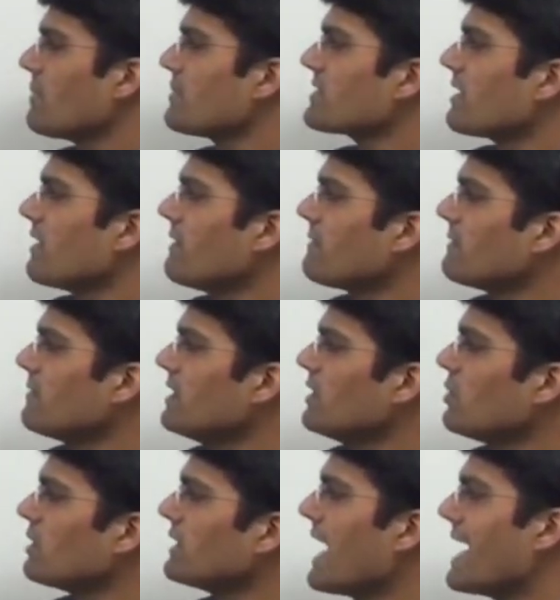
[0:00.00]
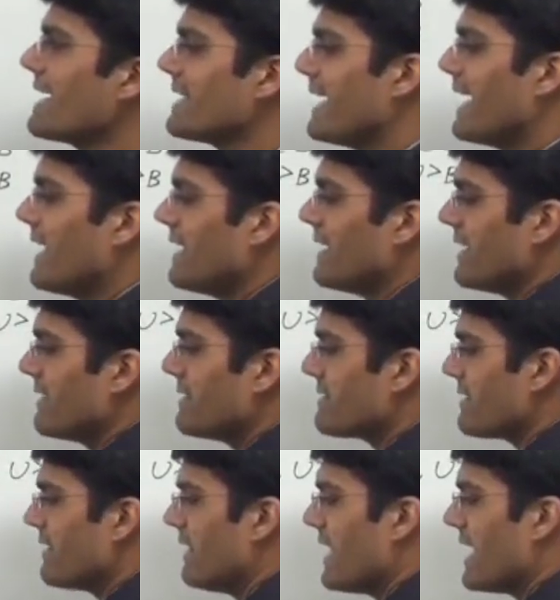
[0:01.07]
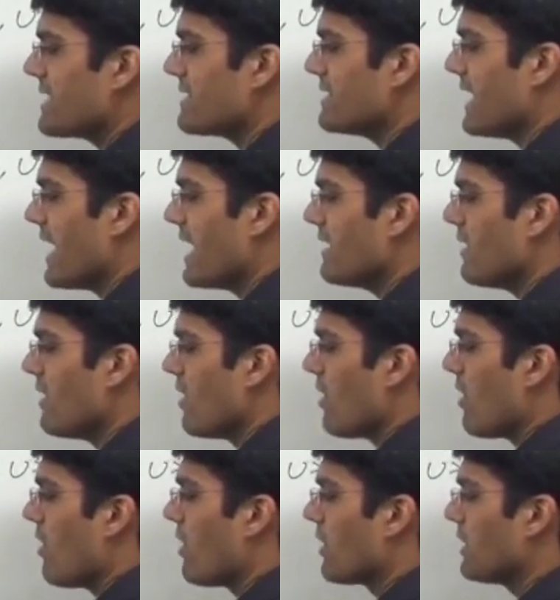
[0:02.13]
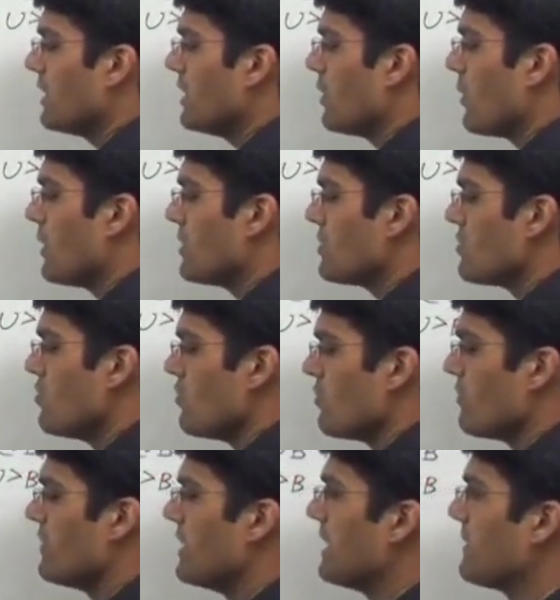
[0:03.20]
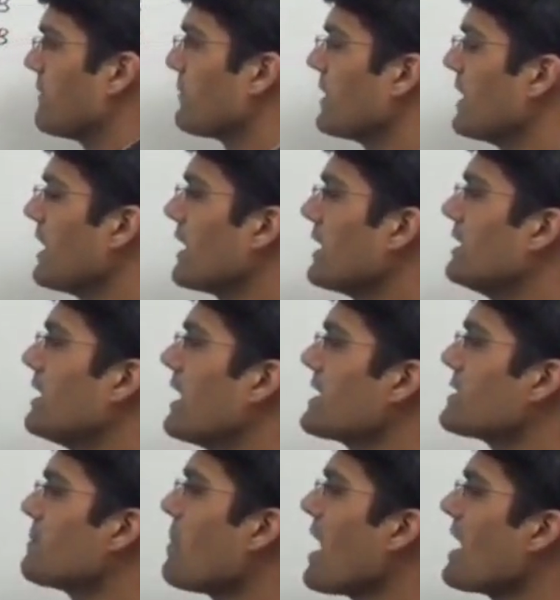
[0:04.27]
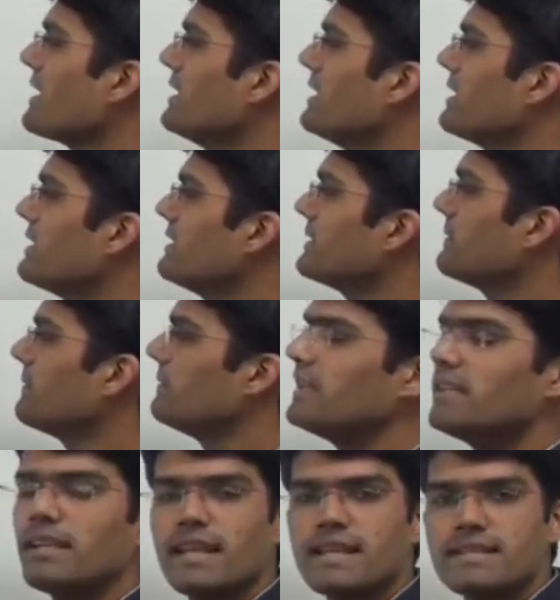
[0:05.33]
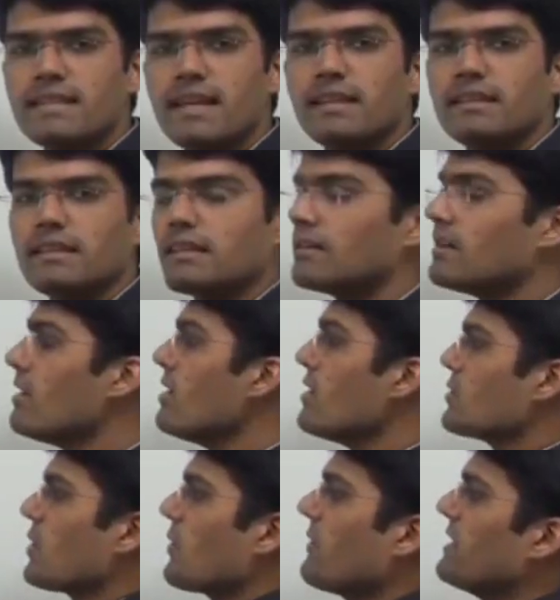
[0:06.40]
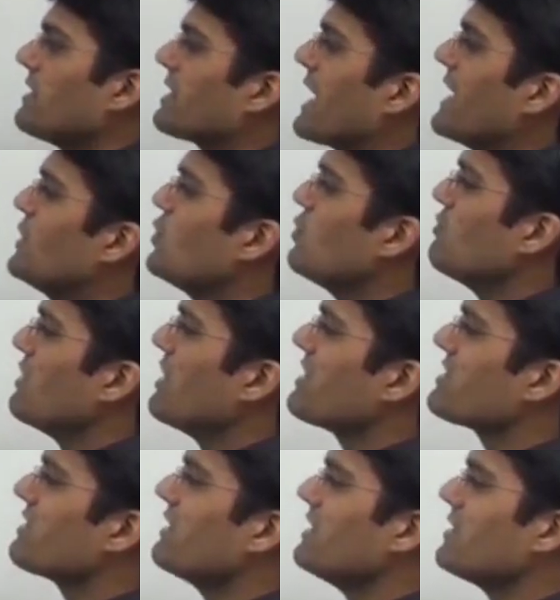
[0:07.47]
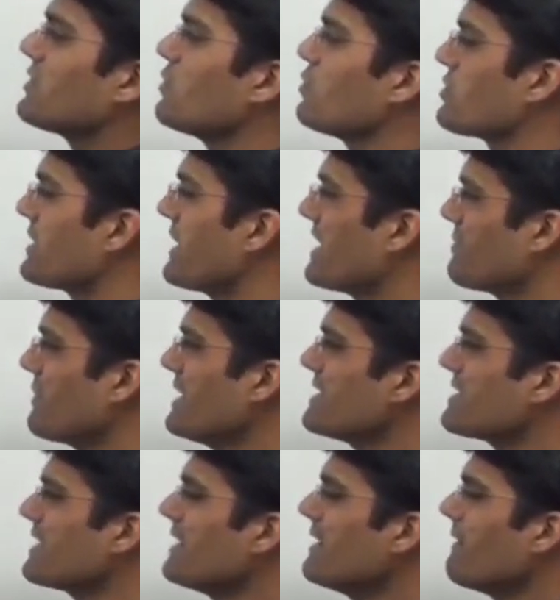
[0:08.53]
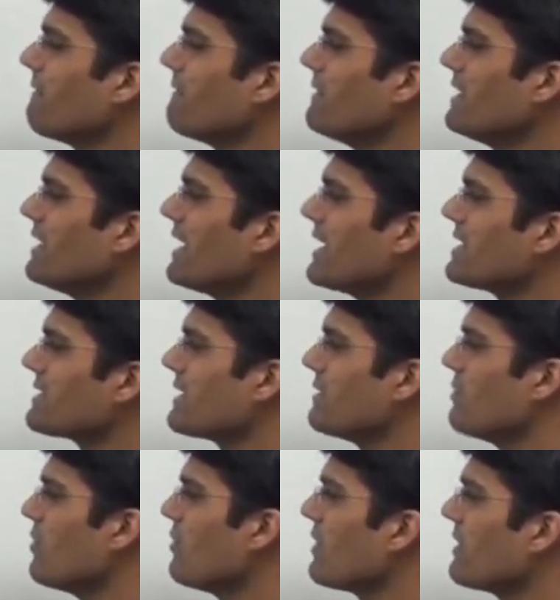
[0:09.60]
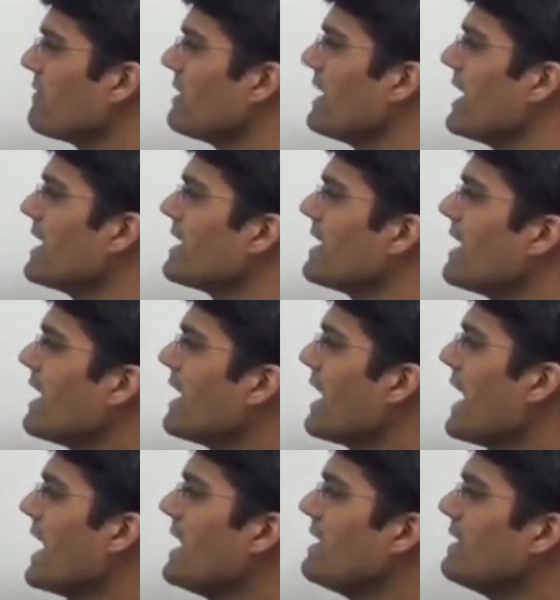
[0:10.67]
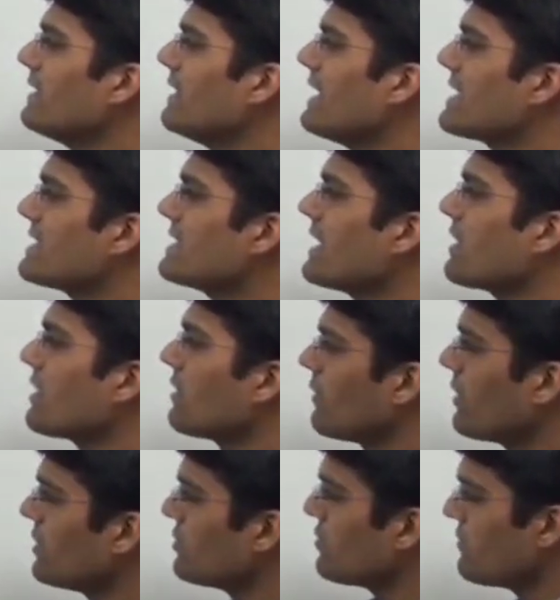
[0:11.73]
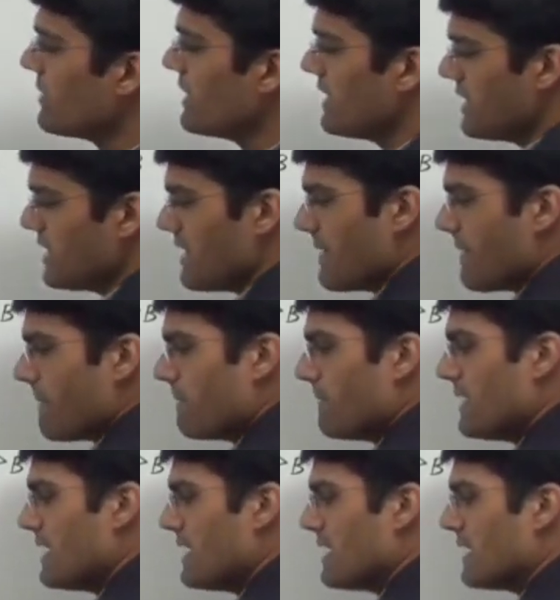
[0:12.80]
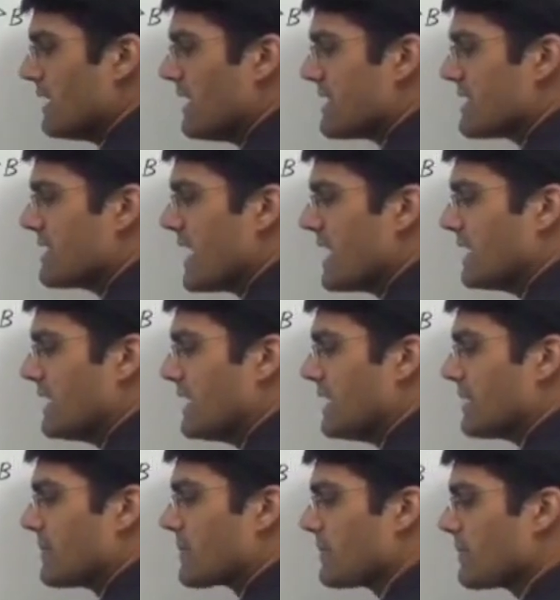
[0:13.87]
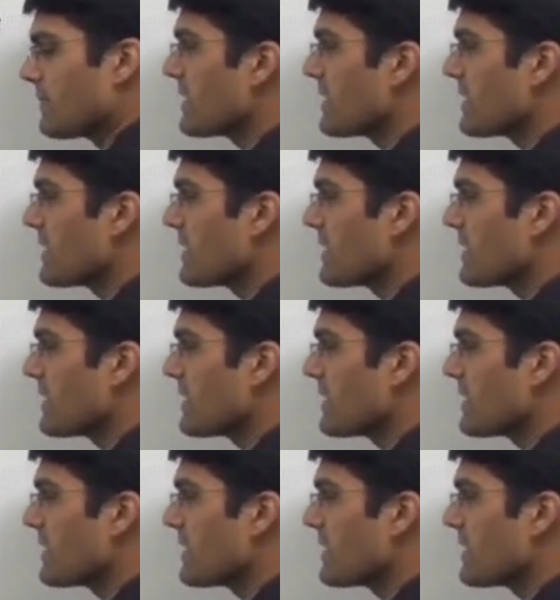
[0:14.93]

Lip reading: you observe, we know that L is less than or equal to V, and the next part here is V less than E. So if we try to merge these two statements, V gets removed and we get L less than or equal to V, V less than E.